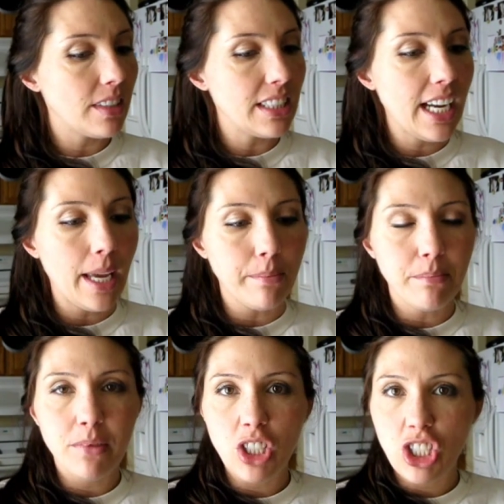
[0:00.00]
type
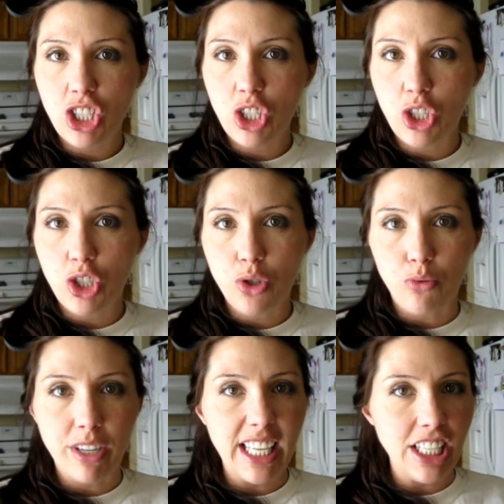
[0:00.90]

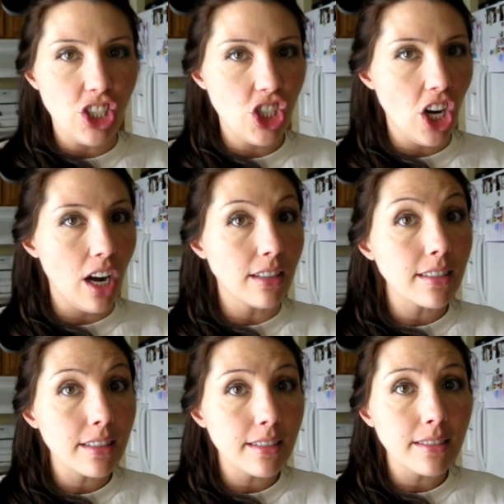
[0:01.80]
stringy
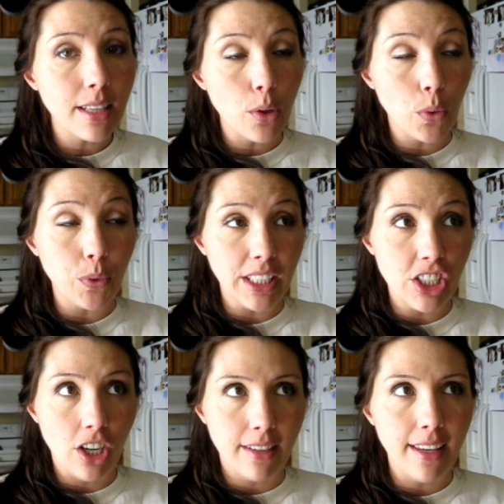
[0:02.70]
chunks. They were really
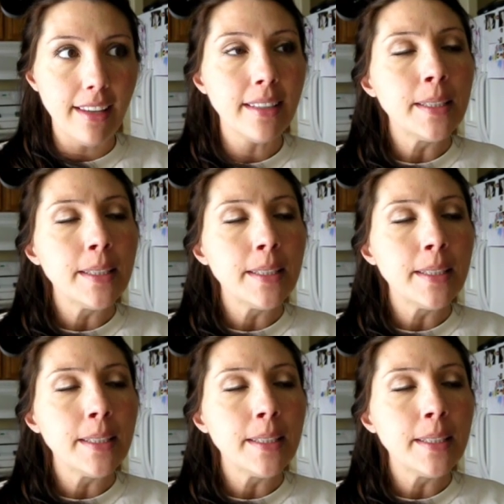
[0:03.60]
chunky.